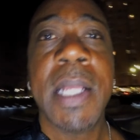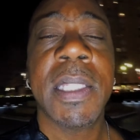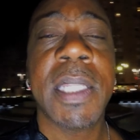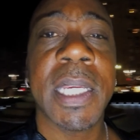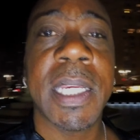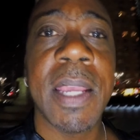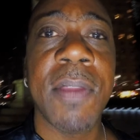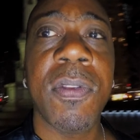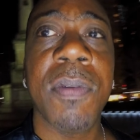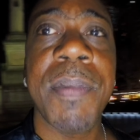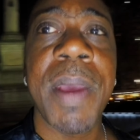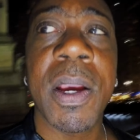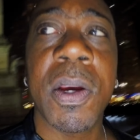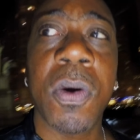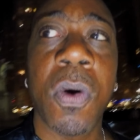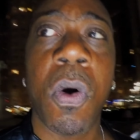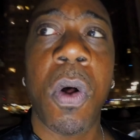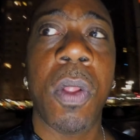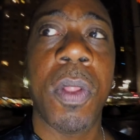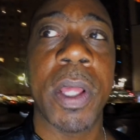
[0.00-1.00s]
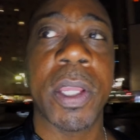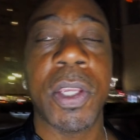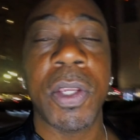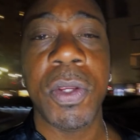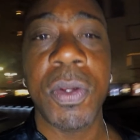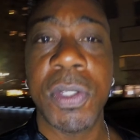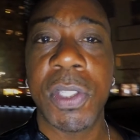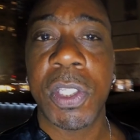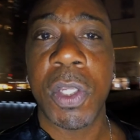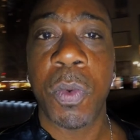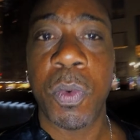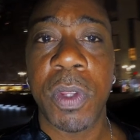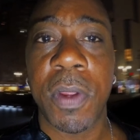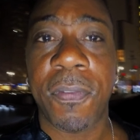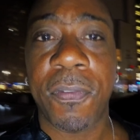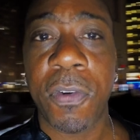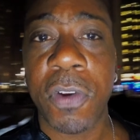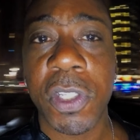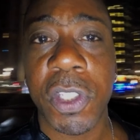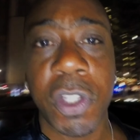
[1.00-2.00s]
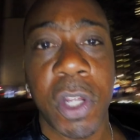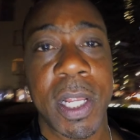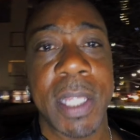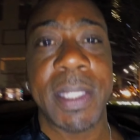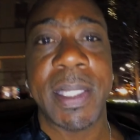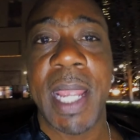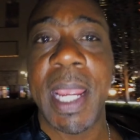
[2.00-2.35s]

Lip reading: to give them that call like you used to when you first started